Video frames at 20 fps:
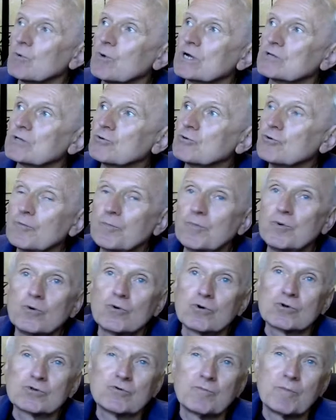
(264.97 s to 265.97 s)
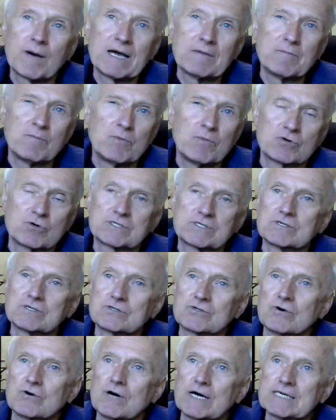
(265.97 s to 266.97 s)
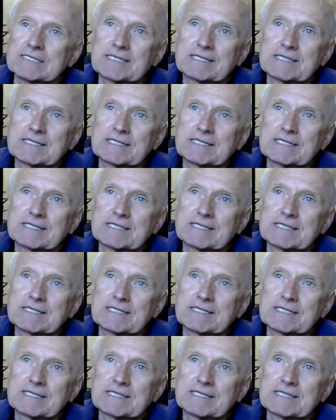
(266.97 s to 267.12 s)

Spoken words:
we were too poor to buy books, so I